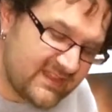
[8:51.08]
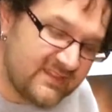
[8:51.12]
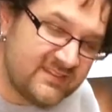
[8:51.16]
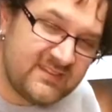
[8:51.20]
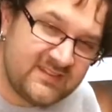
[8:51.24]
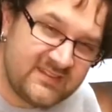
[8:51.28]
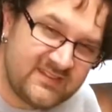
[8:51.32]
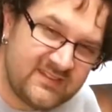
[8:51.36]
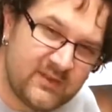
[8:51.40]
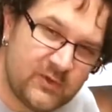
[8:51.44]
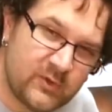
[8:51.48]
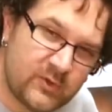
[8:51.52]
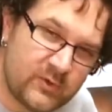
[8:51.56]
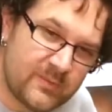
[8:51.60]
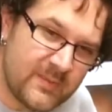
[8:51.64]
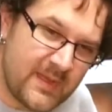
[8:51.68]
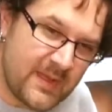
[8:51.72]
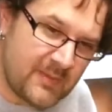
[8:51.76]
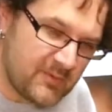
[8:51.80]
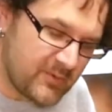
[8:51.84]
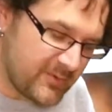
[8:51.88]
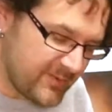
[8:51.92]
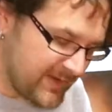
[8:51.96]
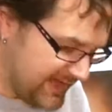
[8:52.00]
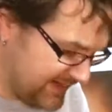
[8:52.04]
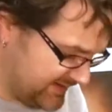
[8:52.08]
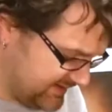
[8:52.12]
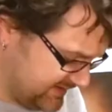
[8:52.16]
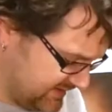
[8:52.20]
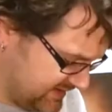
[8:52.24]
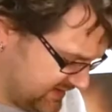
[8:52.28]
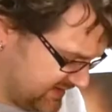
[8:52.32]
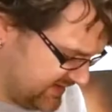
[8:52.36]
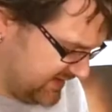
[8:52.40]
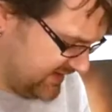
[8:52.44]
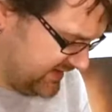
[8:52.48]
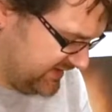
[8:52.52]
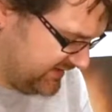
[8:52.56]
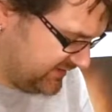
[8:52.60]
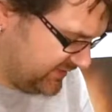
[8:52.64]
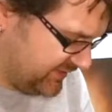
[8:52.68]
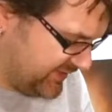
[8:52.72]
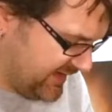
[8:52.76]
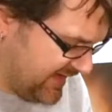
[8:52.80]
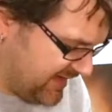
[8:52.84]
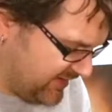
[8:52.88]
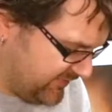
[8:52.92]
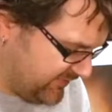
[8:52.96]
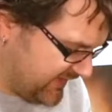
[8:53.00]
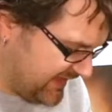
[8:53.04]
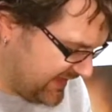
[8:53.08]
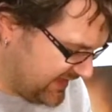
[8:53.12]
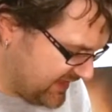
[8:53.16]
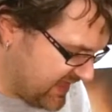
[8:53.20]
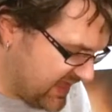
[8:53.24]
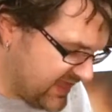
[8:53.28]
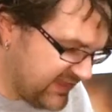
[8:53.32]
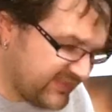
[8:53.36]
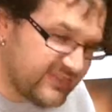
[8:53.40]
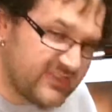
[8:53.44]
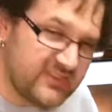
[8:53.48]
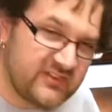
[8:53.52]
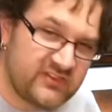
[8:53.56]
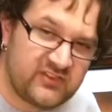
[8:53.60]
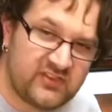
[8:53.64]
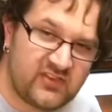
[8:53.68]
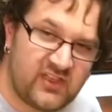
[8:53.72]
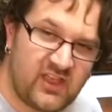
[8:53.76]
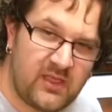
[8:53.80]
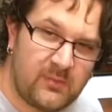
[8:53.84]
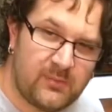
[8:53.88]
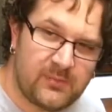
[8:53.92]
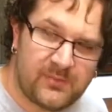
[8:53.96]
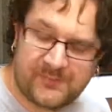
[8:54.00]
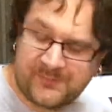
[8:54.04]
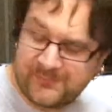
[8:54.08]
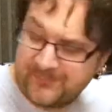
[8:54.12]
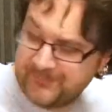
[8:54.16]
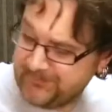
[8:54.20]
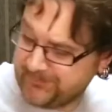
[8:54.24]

It's easy to remember, right? So now if I like this shape,